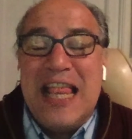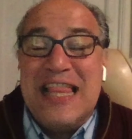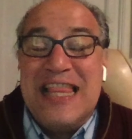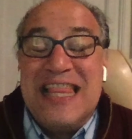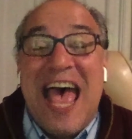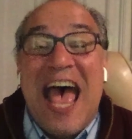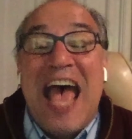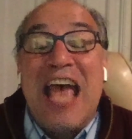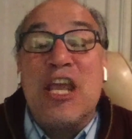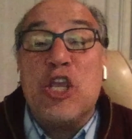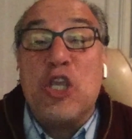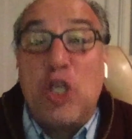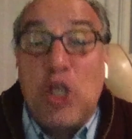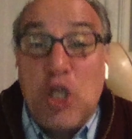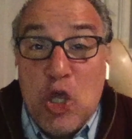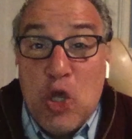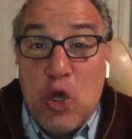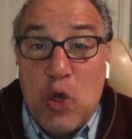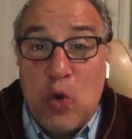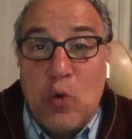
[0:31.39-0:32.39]
That
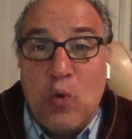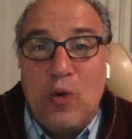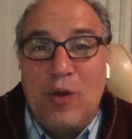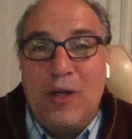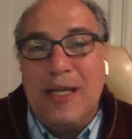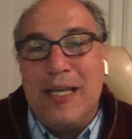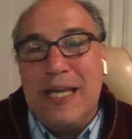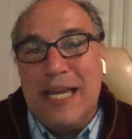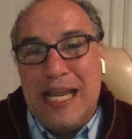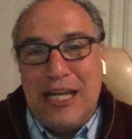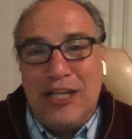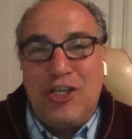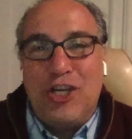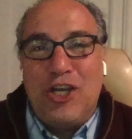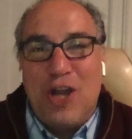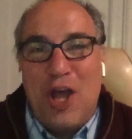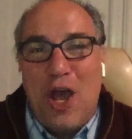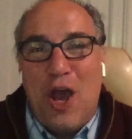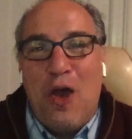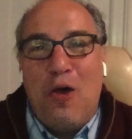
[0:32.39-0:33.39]
You Need to Know.